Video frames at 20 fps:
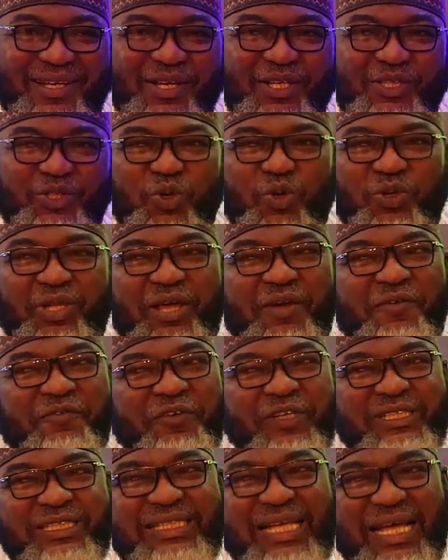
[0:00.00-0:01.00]
So they
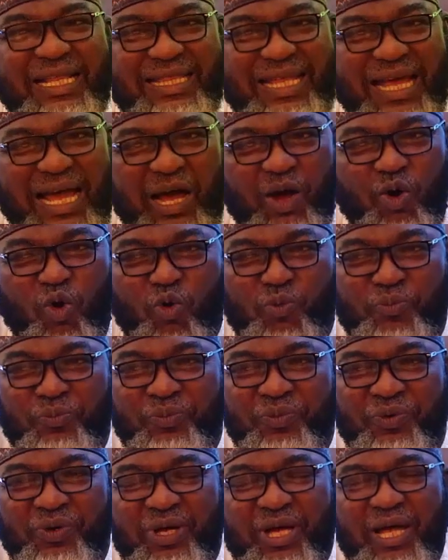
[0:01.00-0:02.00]
visited their
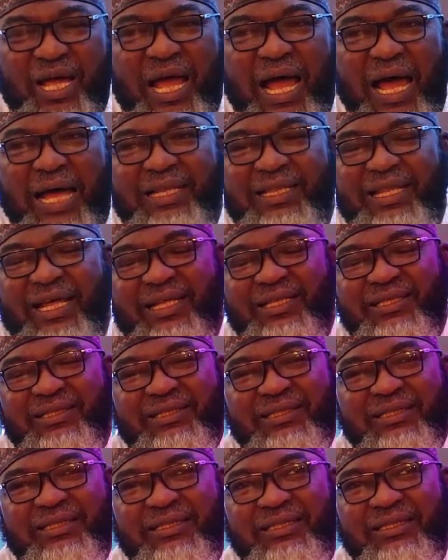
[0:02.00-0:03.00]
home, and
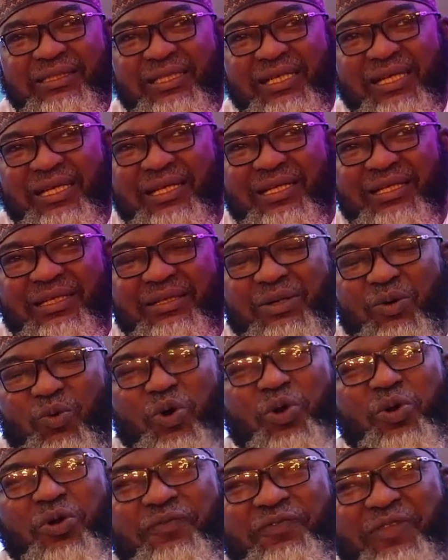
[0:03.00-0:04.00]
then
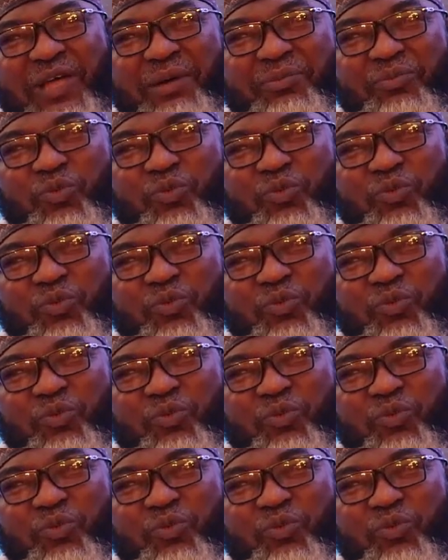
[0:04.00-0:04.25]
one of them